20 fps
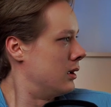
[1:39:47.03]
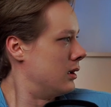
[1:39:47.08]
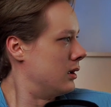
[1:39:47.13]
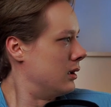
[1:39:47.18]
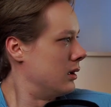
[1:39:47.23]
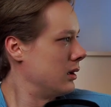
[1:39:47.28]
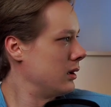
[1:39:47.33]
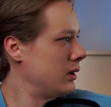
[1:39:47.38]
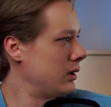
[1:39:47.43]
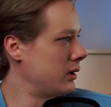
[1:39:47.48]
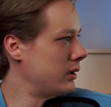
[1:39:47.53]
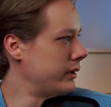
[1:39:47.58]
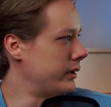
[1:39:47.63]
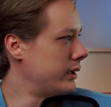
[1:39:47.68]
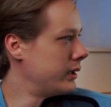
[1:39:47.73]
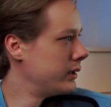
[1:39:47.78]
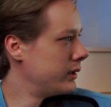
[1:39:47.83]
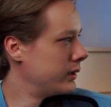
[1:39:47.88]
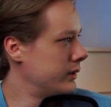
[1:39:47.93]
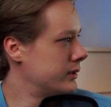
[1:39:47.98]
Let
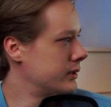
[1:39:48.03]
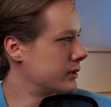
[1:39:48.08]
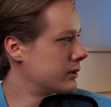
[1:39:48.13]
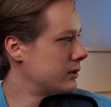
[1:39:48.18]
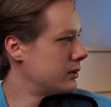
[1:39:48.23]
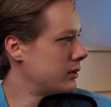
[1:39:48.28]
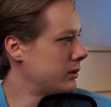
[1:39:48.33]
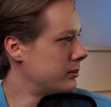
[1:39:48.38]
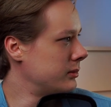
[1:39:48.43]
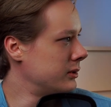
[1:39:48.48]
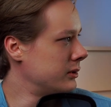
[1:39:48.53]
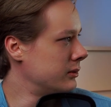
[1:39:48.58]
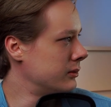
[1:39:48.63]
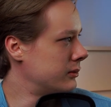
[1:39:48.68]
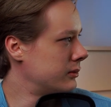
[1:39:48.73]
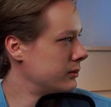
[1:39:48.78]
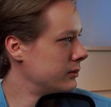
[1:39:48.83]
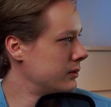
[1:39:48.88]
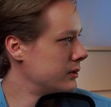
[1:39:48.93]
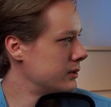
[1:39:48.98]
me go
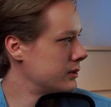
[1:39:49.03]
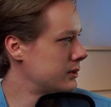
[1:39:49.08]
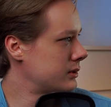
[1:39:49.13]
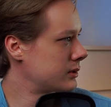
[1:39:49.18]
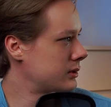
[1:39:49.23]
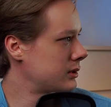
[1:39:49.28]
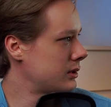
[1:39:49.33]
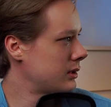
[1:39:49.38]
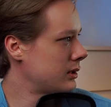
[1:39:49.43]
through this.